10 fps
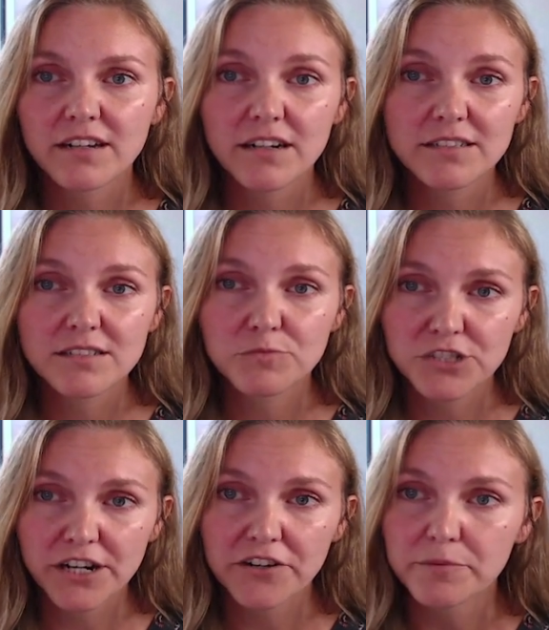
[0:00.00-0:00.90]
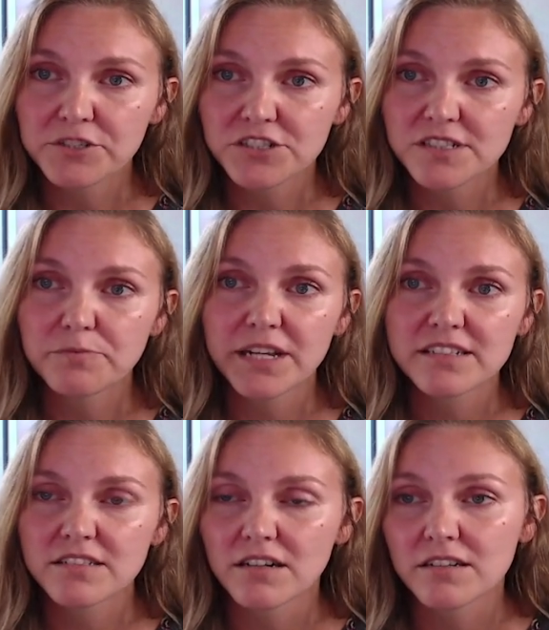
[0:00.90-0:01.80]
custom share images
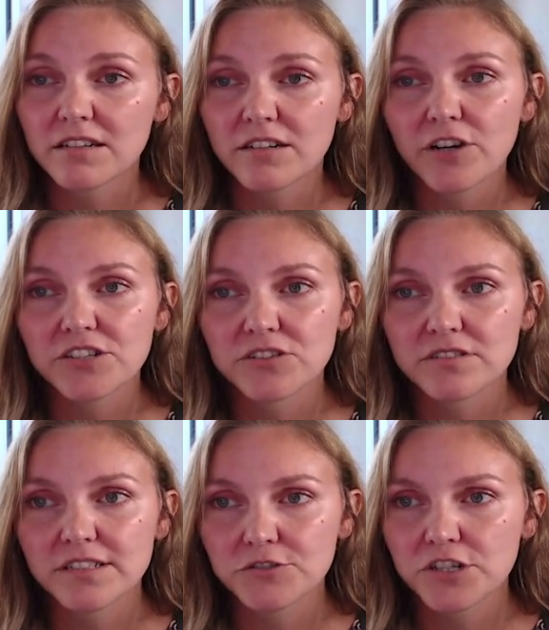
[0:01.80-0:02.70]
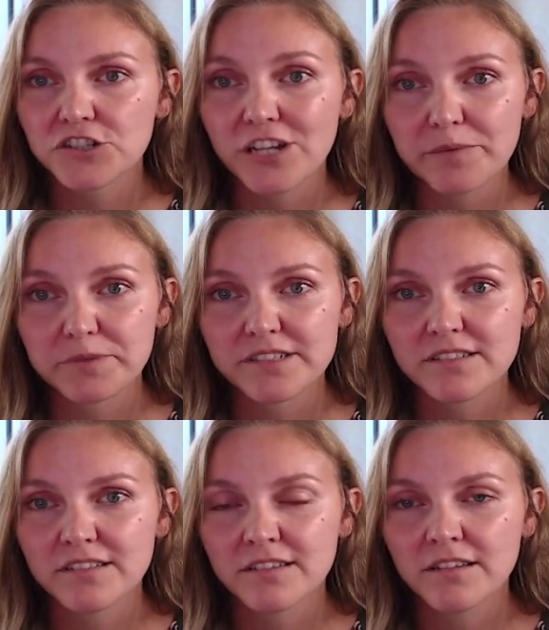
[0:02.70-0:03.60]
based on our congressional district shapes.
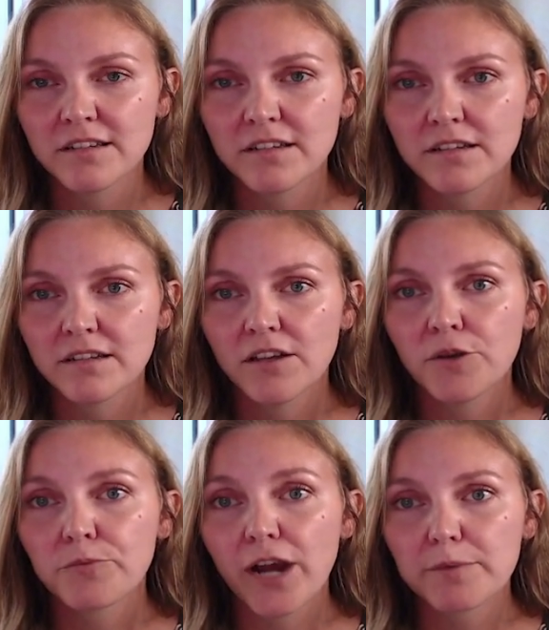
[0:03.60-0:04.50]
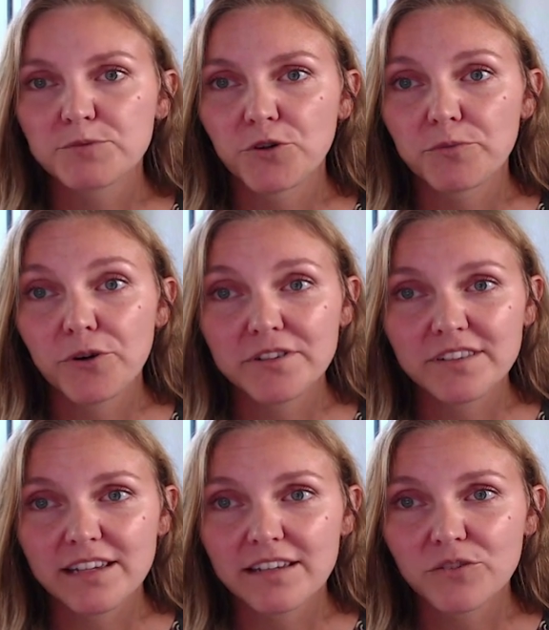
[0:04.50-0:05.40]
Perhaps more
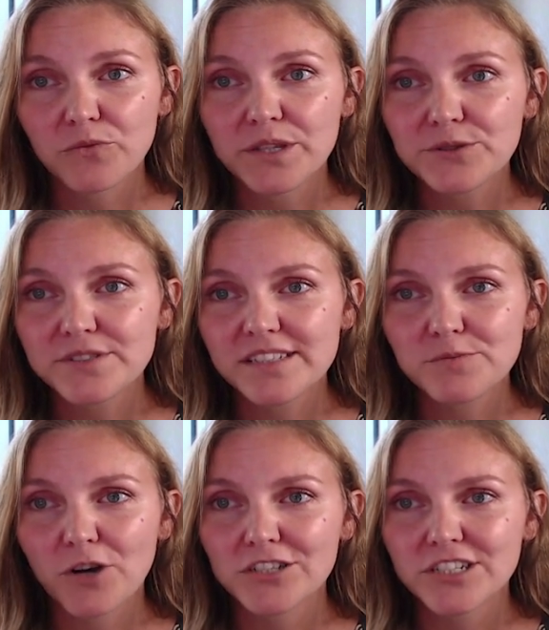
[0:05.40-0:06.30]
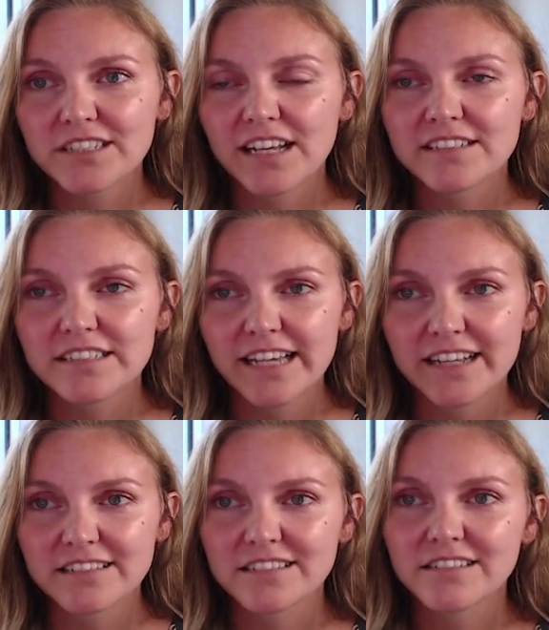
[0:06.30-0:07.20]
importantly, we use this project as a
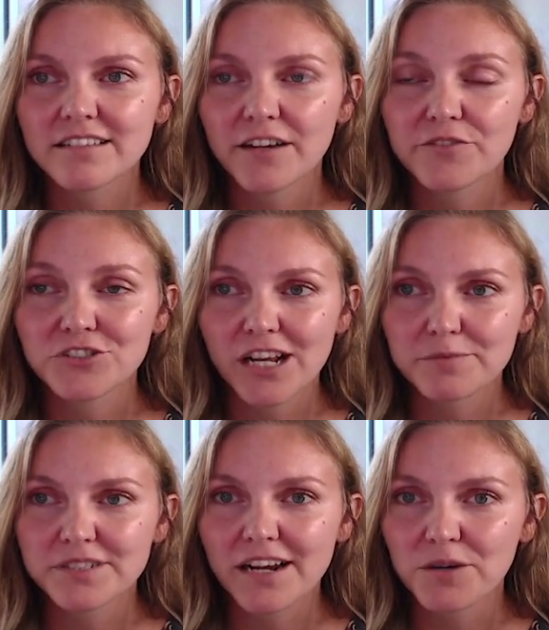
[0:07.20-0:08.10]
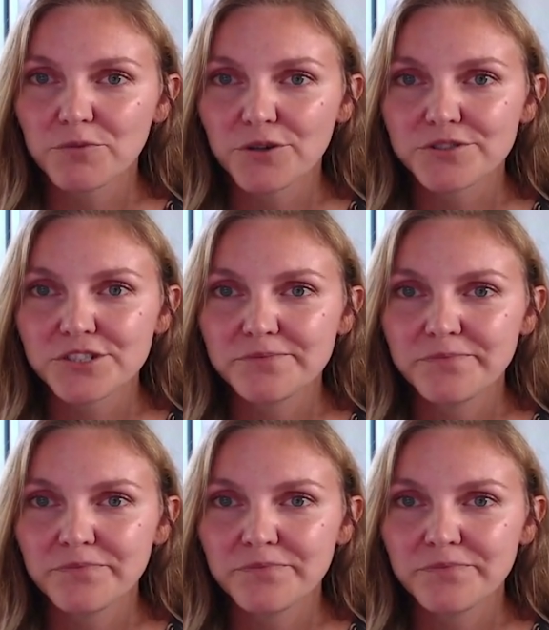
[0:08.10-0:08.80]
test of the Jamstack approach.